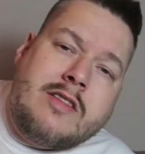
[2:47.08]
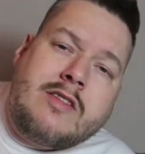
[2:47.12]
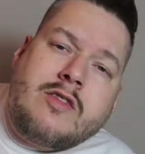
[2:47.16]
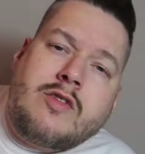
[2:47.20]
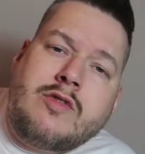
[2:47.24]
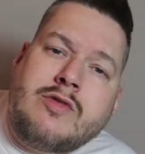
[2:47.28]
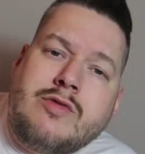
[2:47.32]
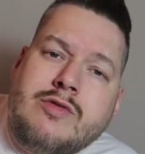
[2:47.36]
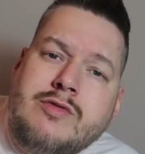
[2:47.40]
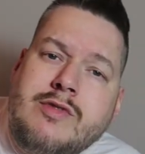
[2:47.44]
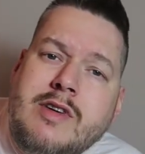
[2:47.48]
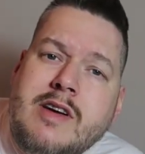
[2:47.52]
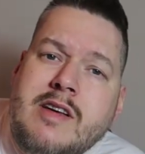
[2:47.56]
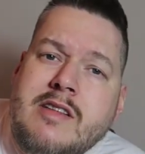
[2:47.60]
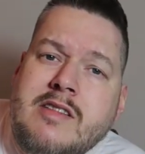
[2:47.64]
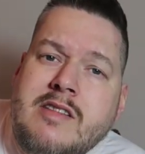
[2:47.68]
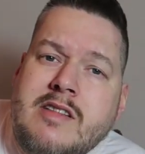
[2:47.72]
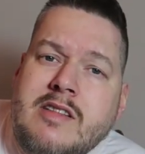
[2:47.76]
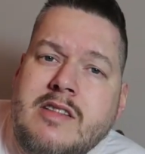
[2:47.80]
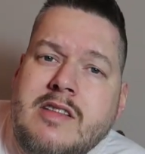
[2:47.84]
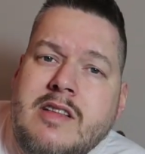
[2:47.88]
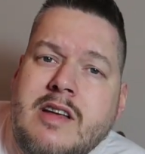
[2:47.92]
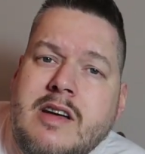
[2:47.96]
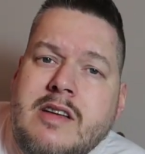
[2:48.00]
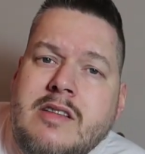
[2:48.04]
is
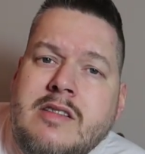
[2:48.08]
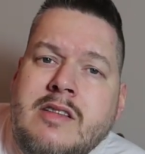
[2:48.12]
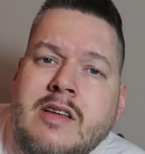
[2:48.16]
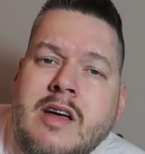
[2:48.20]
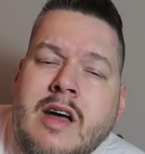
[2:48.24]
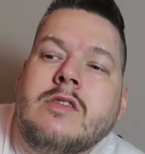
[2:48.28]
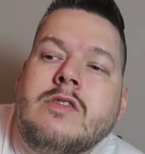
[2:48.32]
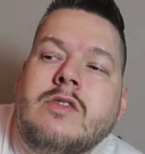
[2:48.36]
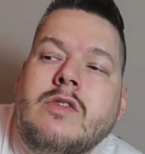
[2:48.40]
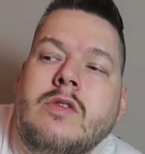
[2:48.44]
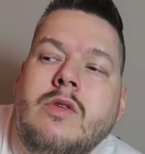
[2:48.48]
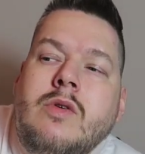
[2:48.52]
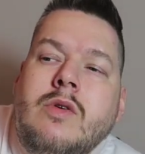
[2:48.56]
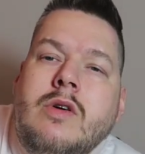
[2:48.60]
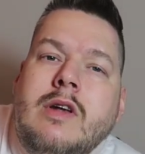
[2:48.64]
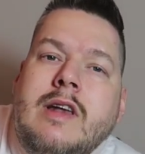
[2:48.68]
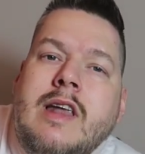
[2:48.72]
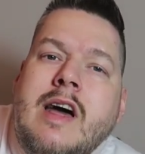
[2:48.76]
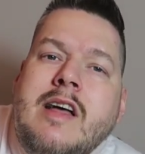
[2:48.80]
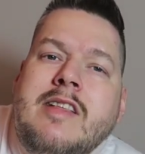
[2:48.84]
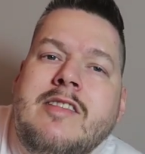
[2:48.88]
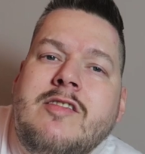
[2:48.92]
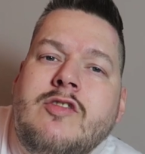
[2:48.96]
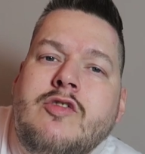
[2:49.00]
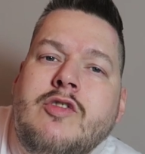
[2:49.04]
crazy tonight. So
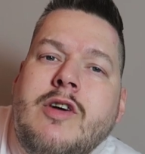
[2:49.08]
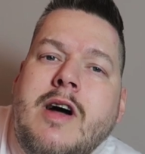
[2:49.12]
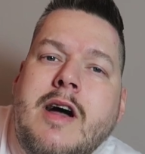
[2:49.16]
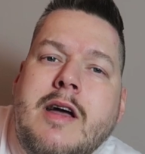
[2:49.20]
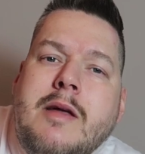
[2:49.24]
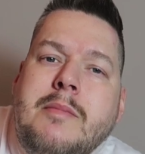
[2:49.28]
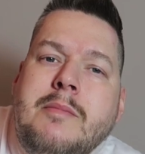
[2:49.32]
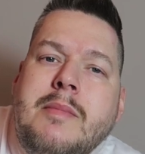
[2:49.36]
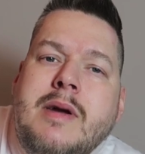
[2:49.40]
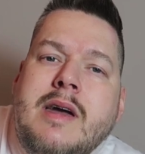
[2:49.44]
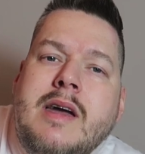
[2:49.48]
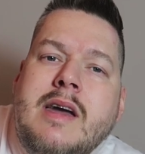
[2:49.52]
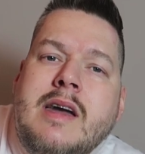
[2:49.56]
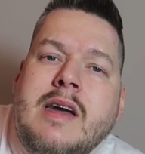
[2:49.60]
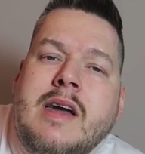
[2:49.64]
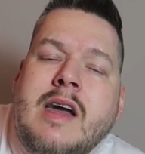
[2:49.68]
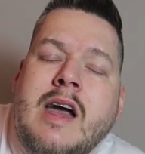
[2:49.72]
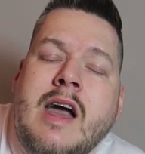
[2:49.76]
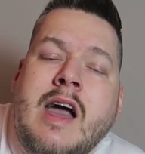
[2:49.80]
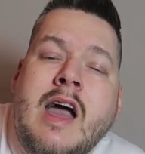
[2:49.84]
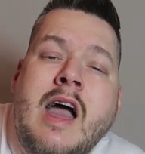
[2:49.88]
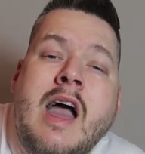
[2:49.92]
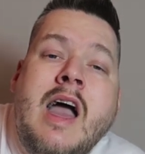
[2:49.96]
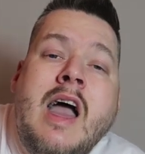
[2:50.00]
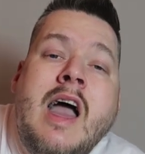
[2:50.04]
let's try and make
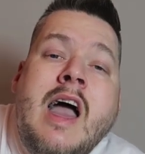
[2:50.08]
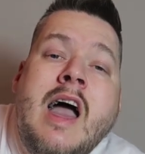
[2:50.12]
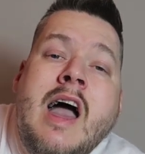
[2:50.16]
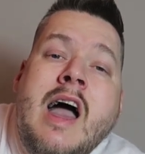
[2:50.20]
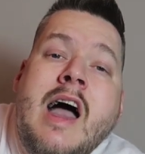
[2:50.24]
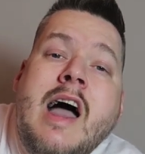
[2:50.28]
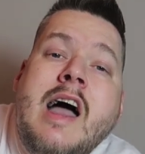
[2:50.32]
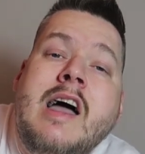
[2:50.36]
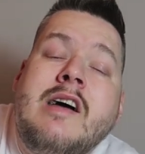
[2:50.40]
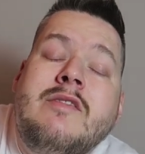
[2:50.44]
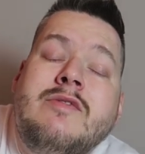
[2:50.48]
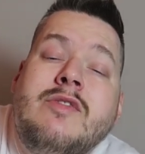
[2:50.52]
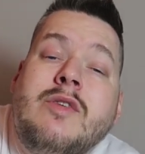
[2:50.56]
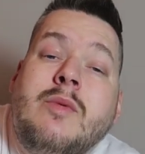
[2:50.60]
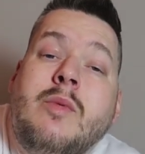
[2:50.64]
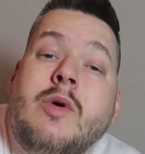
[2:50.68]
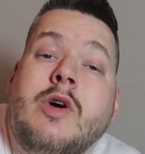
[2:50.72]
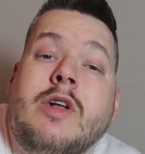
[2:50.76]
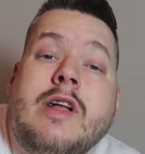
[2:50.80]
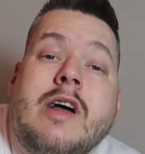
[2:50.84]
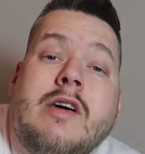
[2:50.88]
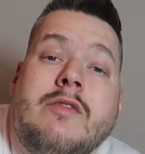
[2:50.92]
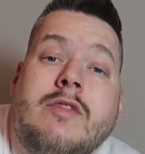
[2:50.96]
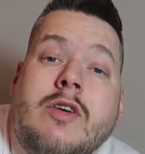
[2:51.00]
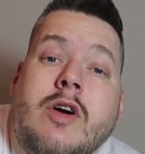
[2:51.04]

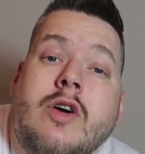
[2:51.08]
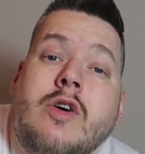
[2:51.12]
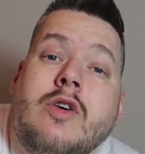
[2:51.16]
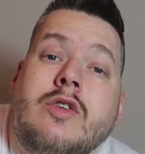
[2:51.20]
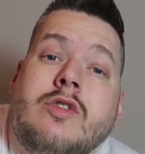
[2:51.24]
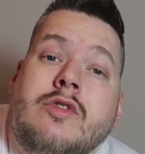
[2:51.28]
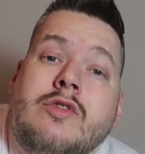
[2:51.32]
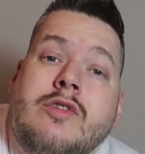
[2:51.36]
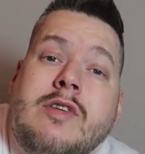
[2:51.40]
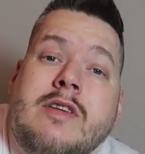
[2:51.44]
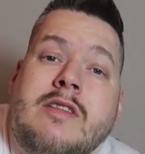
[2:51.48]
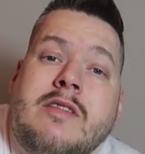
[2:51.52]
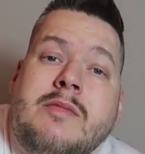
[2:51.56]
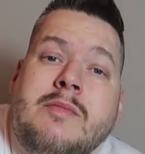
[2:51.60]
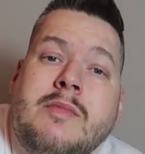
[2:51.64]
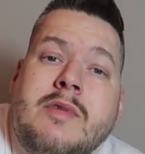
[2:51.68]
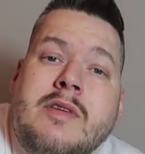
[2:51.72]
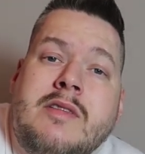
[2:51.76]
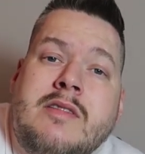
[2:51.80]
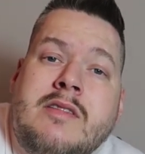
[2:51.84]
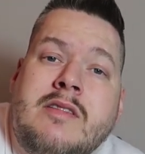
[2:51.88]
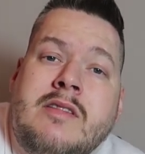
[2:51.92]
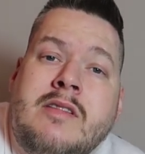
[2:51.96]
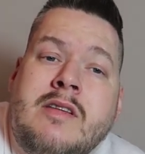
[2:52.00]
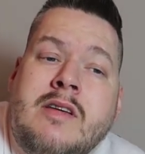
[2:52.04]
everyone have a good
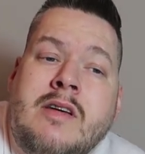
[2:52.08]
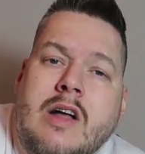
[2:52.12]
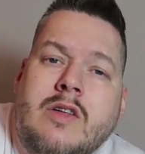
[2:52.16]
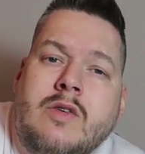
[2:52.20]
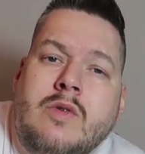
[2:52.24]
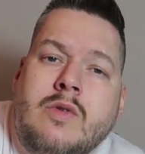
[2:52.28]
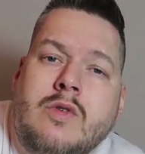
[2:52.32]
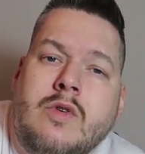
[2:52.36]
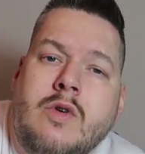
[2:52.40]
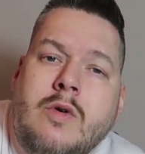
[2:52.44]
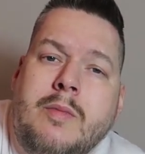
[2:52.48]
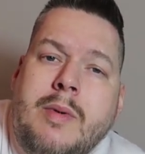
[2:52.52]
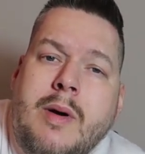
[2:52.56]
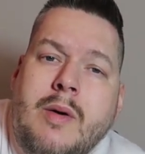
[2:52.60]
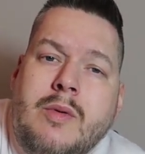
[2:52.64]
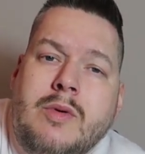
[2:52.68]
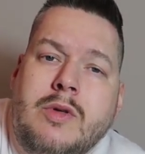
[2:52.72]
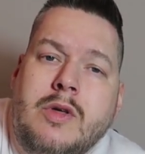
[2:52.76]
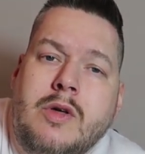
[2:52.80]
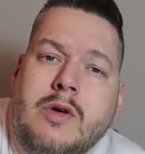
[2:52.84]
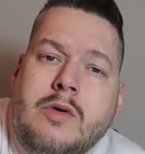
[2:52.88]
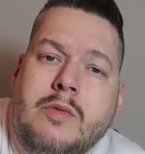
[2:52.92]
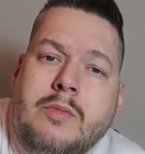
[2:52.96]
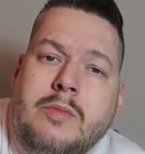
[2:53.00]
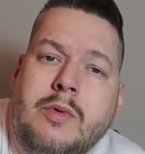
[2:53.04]
Christmas. I don't know about
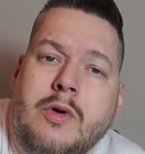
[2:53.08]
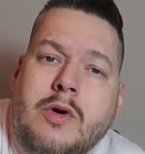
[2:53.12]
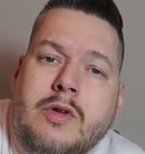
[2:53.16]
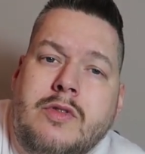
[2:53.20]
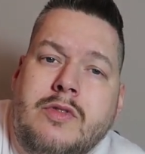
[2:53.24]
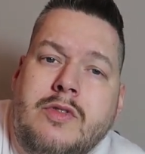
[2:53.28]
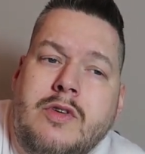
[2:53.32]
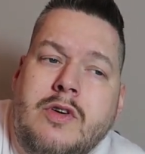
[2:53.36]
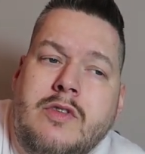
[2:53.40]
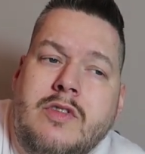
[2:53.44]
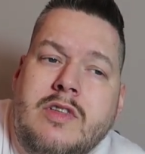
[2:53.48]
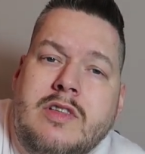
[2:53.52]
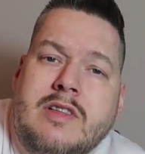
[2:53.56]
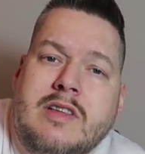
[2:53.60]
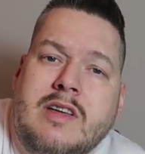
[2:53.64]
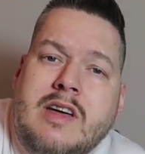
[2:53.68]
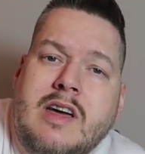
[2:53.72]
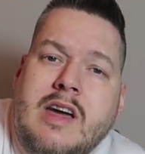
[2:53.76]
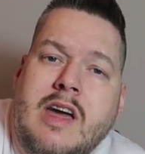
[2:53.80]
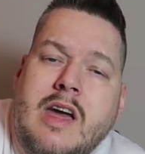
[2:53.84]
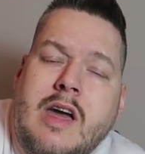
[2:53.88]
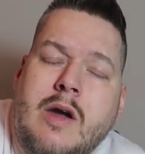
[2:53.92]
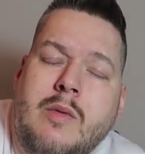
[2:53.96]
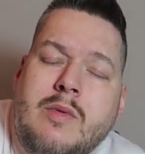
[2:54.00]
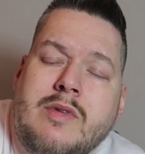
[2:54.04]
you, but the other
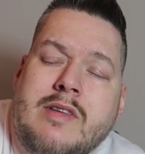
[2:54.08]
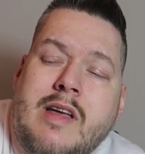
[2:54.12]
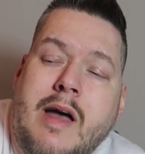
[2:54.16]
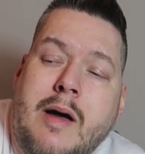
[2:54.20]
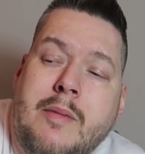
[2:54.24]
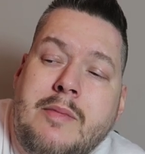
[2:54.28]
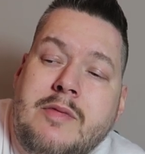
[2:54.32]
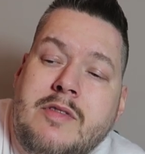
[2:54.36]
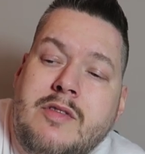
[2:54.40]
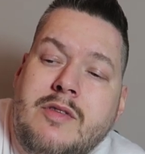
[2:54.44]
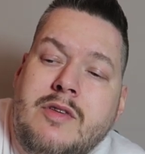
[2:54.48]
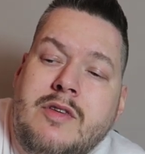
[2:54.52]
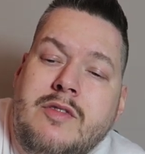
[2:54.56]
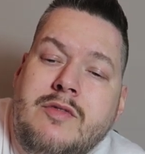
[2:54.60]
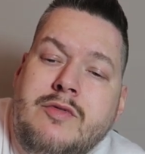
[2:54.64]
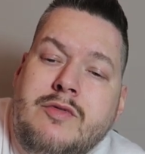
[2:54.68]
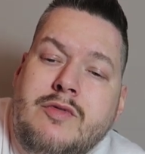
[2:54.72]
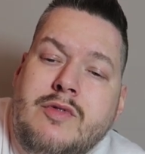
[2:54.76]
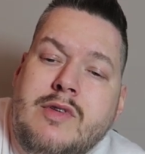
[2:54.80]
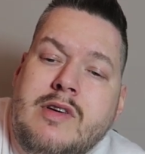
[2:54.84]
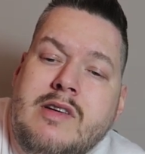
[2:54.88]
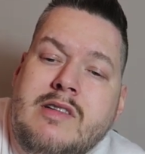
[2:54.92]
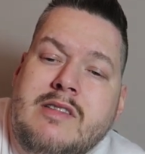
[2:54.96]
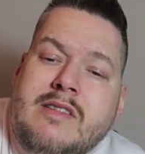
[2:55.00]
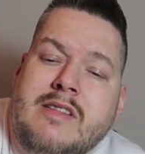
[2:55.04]
day it was absolutely
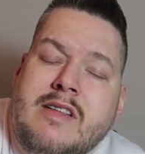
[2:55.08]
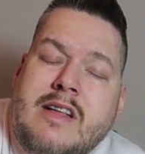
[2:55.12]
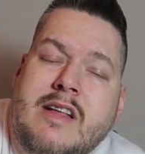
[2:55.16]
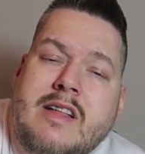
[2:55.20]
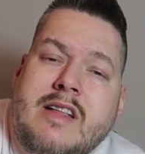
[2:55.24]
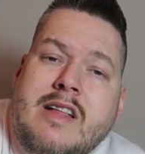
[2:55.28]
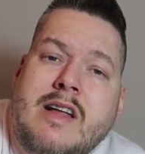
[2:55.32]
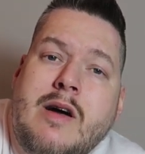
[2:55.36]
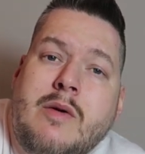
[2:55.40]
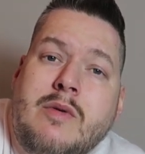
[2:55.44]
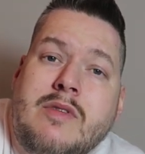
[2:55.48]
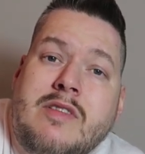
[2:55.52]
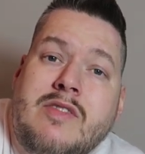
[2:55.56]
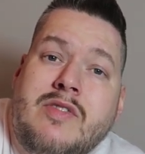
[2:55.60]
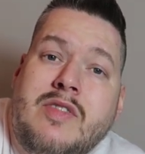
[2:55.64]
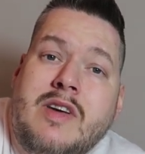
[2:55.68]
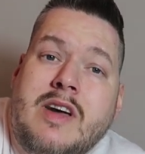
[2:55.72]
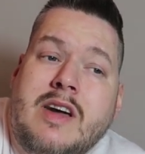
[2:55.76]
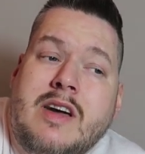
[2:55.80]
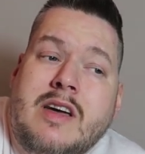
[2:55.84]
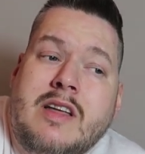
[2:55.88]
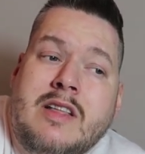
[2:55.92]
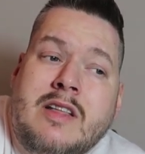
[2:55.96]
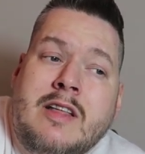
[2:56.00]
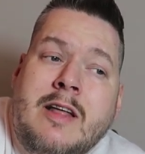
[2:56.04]
freezing, and I was
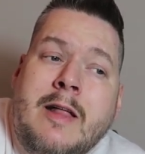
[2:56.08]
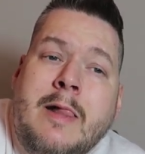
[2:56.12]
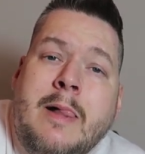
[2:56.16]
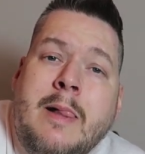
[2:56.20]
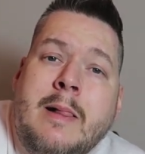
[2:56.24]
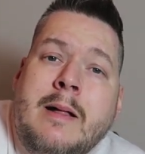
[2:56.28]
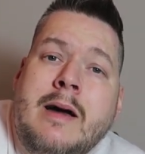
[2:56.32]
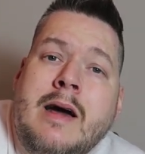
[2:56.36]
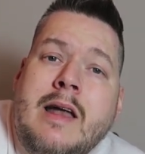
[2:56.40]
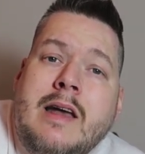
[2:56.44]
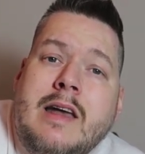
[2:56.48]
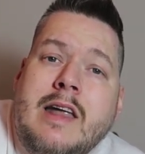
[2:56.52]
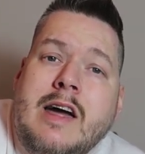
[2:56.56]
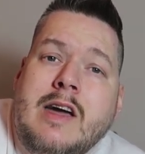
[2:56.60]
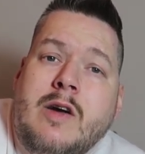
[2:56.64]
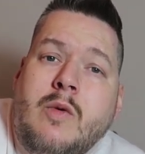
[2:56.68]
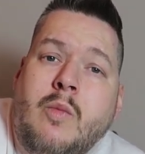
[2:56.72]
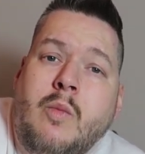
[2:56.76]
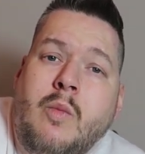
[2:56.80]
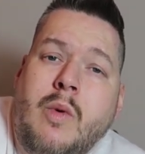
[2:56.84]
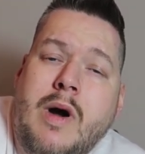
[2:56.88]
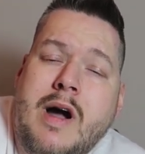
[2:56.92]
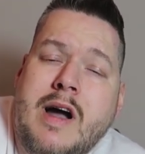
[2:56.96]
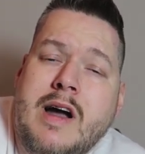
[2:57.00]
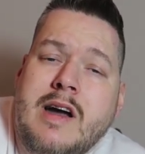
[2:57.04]
thinking, like,
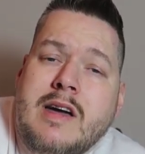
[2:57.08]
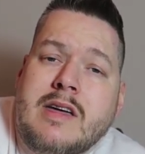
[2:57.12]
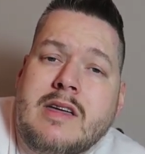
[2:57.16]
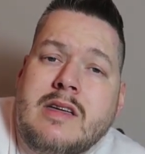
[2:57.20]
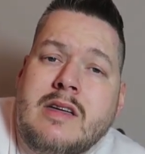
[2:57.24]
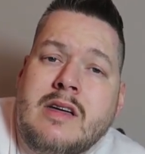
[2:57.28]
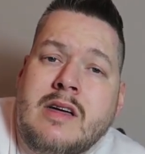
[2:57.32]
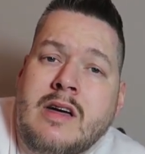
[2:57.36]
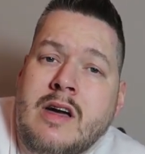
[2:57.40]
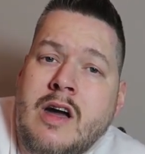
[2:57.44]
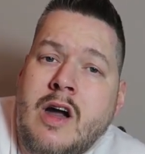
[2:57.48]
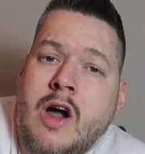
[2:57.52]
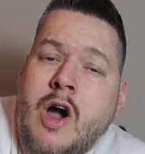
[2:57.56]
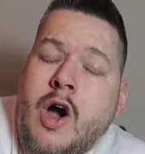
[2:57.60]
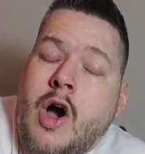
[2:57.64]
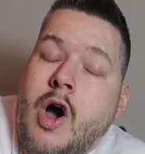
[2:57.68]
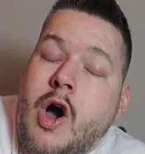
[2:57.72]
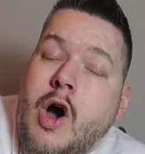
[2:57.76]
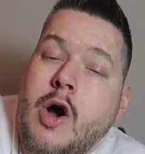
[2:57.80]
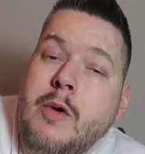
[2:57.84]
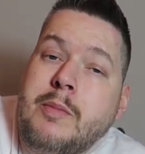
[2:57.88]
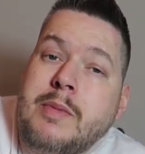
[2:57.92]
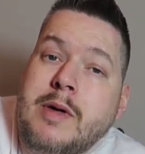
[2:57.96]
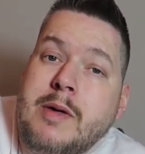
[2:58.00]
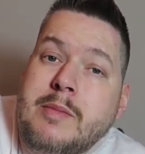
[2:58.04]
why
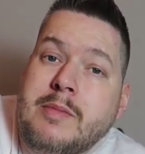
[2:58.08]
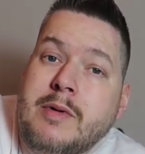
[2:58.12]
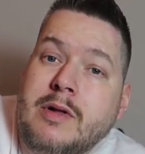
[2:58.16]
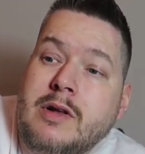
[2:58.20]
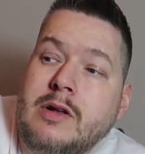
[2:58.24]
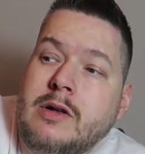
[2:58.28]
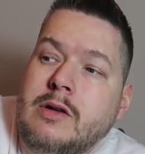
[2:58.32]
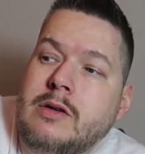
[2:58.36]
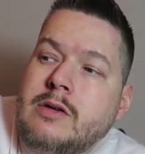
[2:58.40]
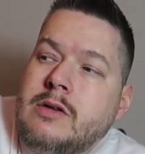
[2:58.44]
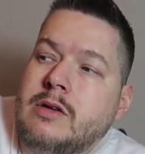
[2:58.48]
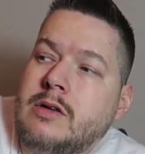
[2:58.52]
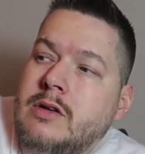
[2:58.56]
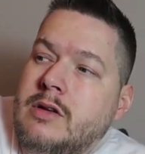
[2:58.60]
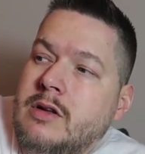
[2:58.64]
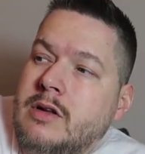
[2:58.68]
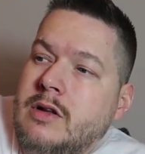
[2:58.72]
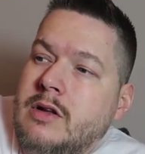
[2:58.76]
are people